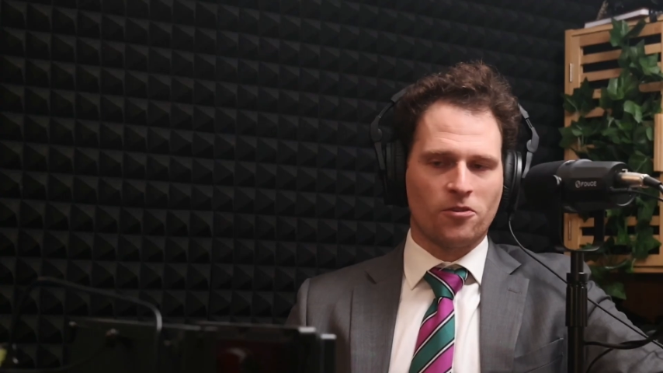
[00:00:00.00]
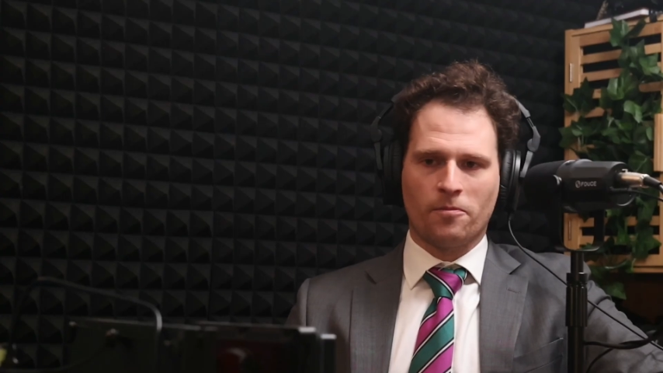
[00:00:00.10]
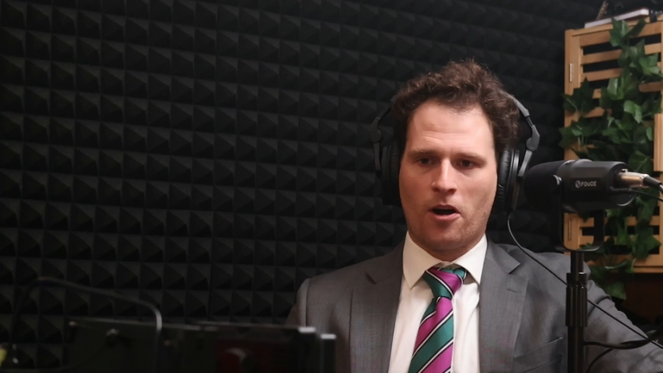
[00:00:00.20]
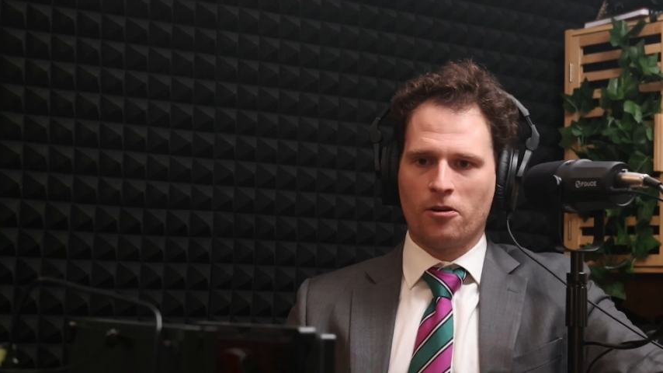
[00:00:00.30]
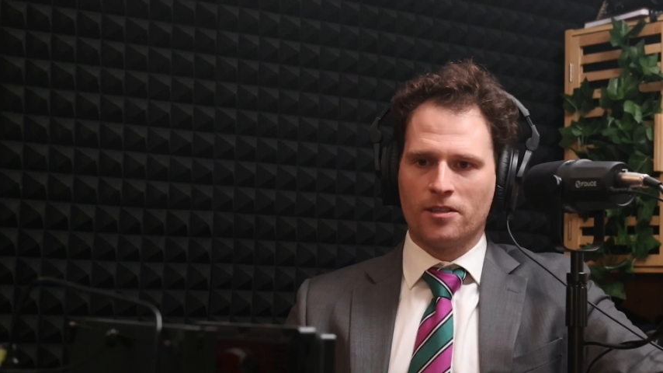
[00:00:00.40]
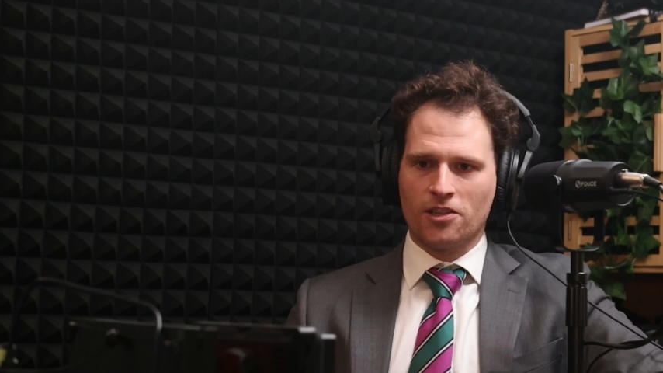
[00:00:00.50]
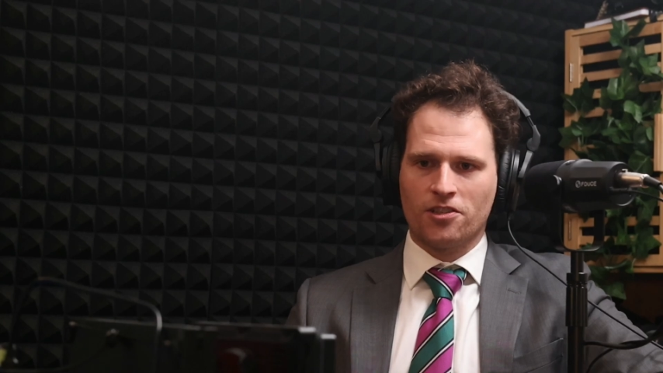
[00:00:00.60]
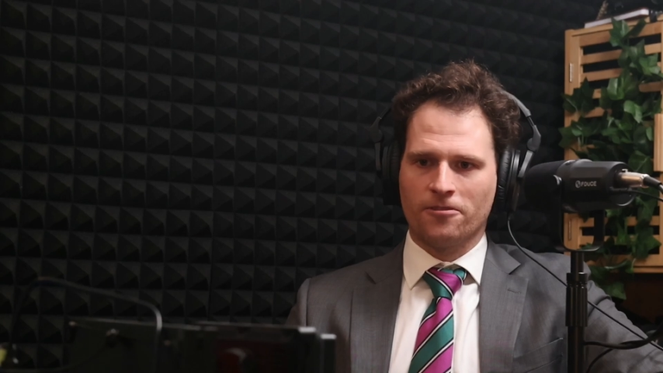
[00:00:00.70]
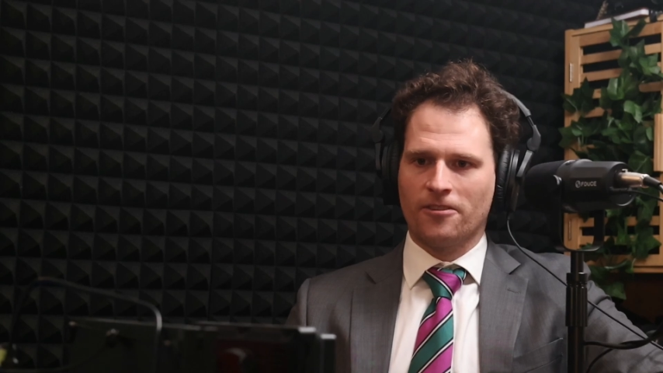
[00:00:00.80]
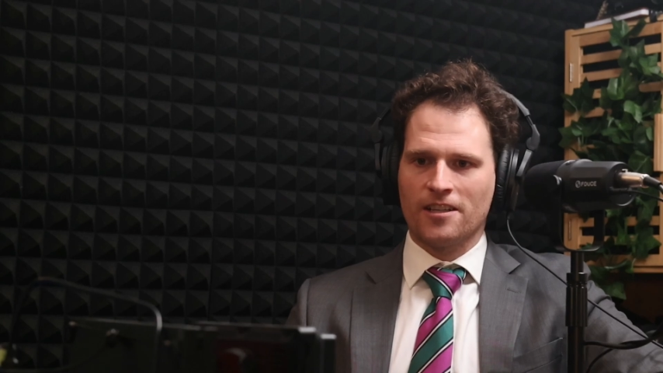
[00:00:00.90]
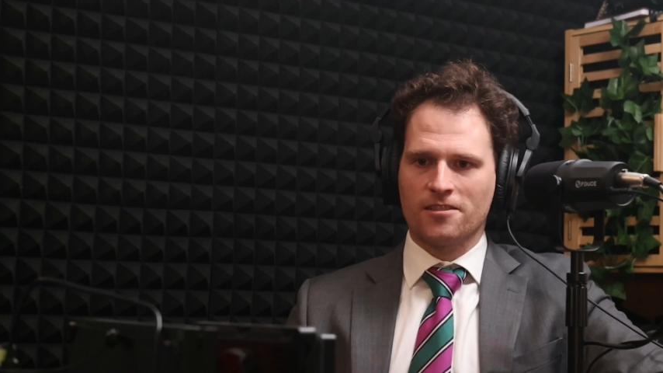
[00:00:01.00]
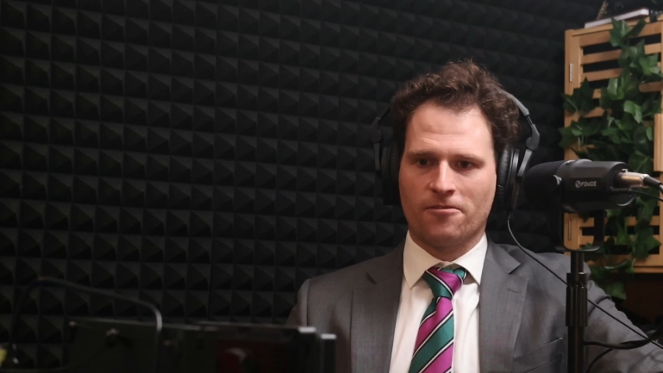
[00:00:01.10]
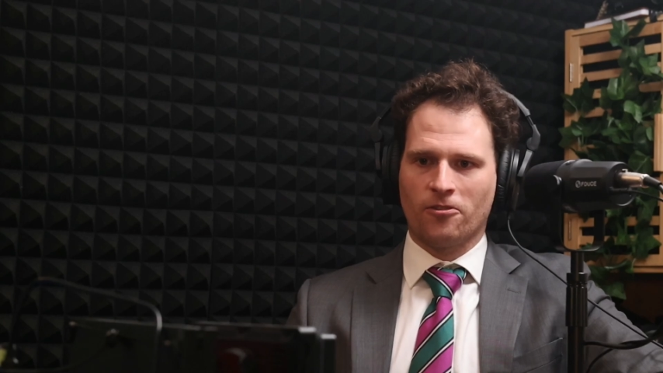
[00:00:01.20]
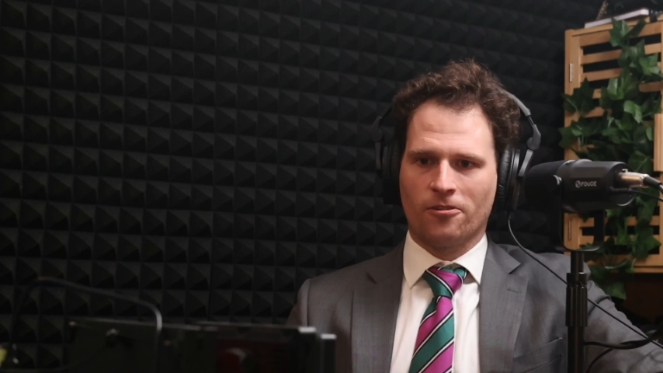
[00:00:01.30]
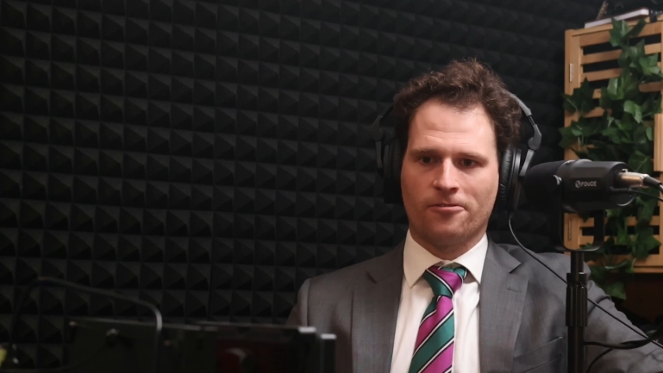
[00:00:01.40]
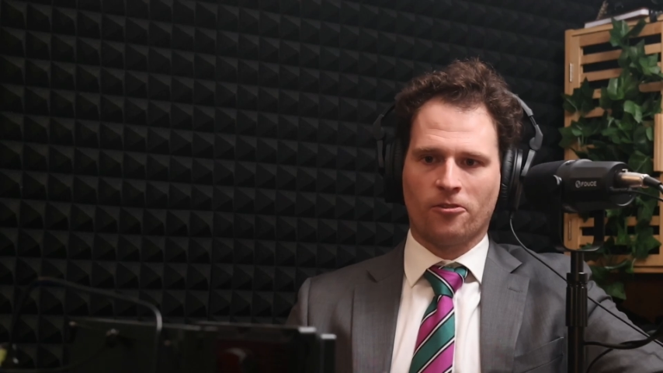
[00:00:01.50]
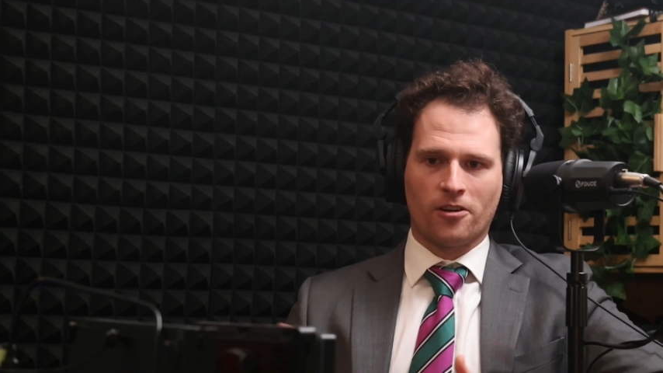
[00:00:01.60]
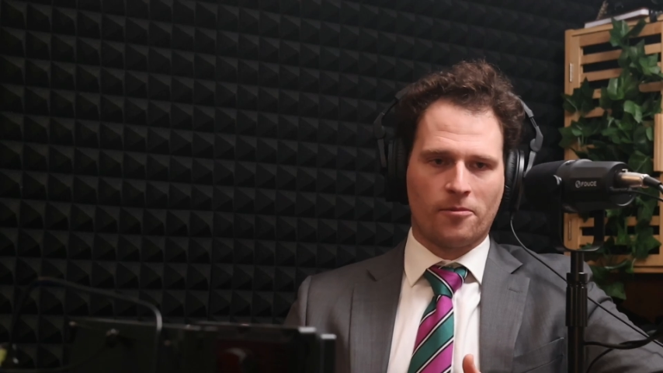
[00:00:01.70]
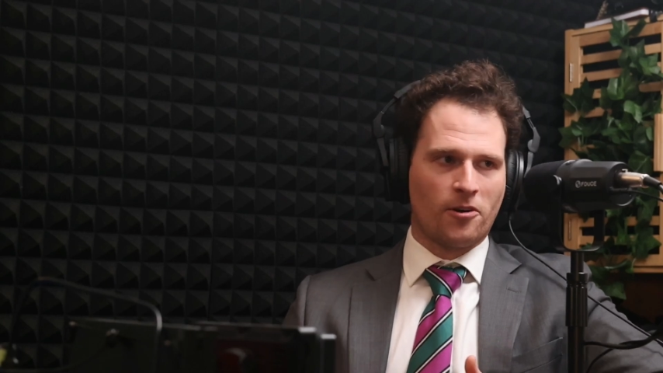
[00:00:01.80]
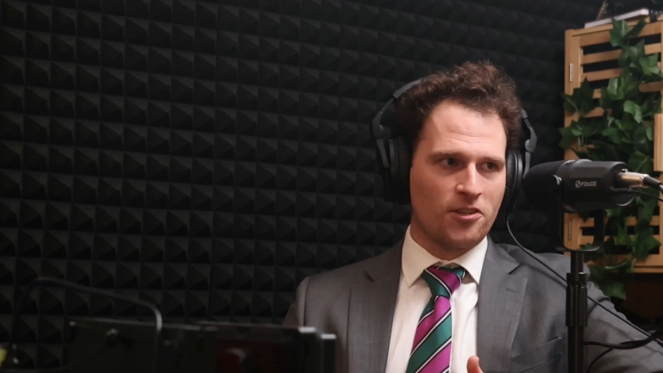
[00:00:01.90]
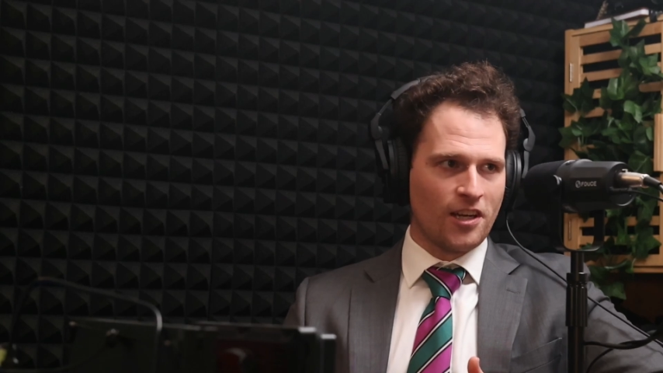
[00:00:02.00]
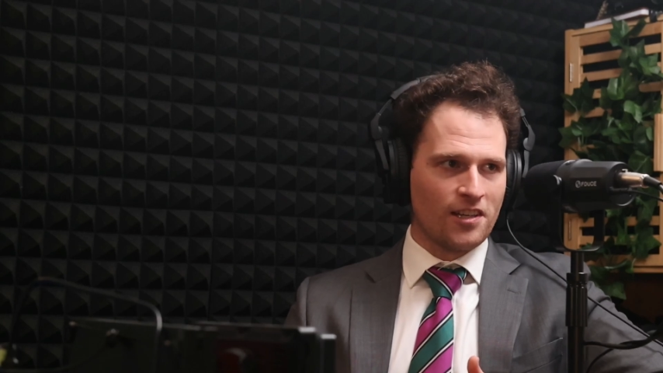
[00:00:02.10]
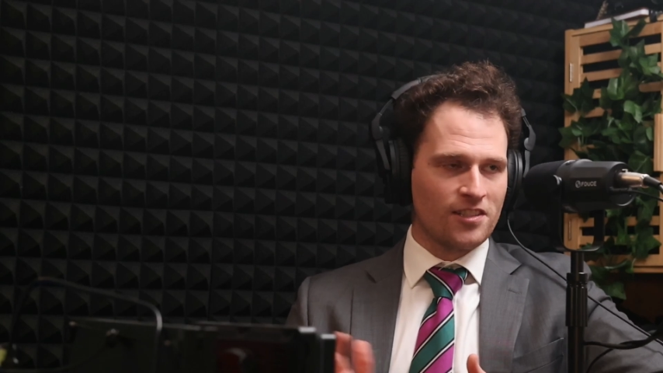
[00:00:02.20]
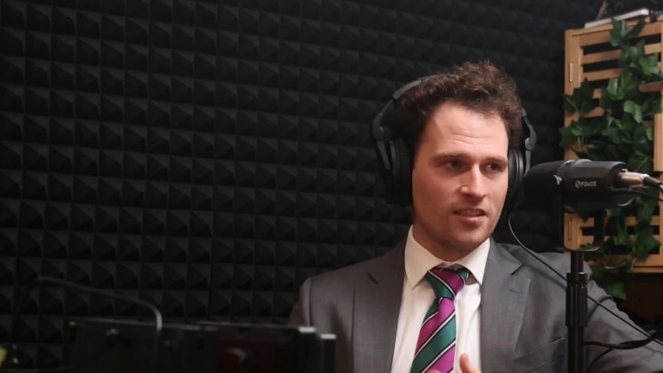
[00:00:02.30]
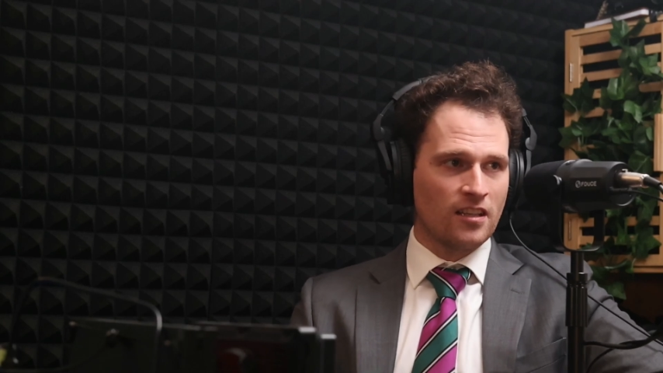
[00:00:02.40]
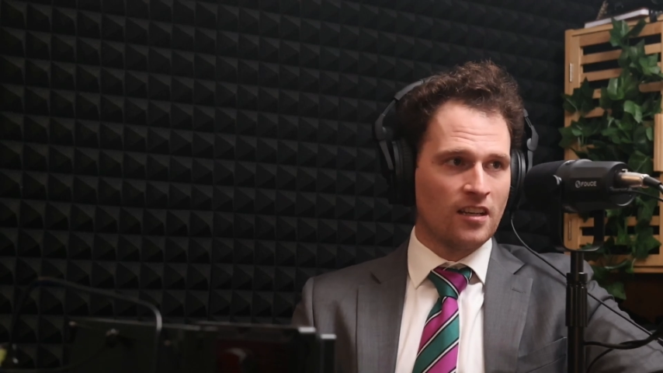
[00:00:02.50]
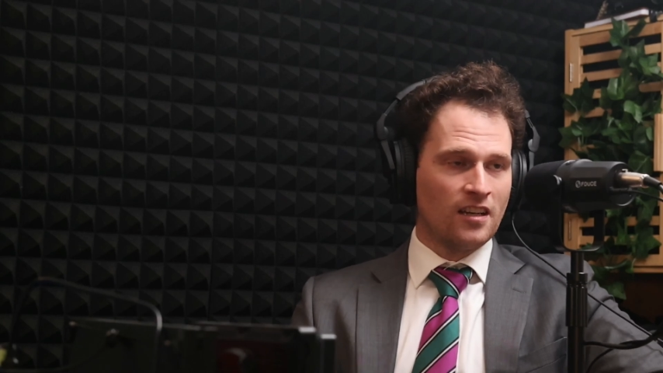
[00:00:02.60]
or borrow additional funds for a project.